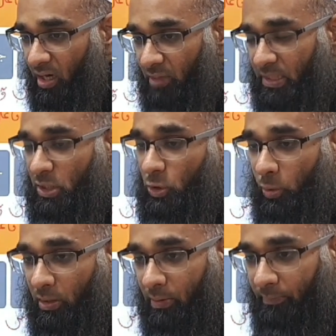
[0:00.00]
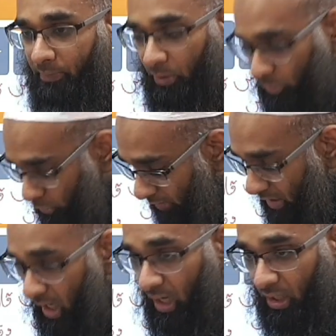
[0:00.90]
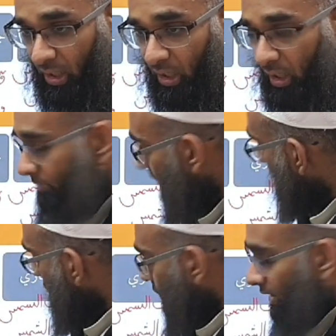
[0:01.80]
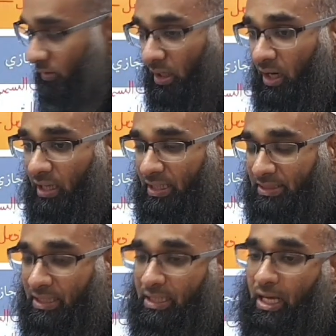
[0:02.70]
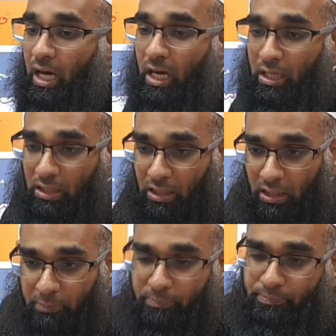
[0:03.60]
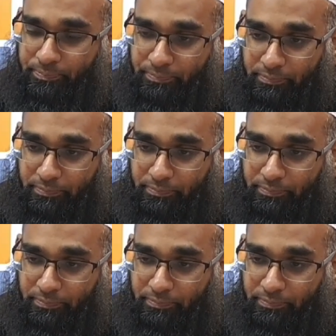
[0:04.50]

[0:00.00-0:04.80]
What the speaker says: Arabiyyun. So you have a'rab. So you have qalatil a'rab.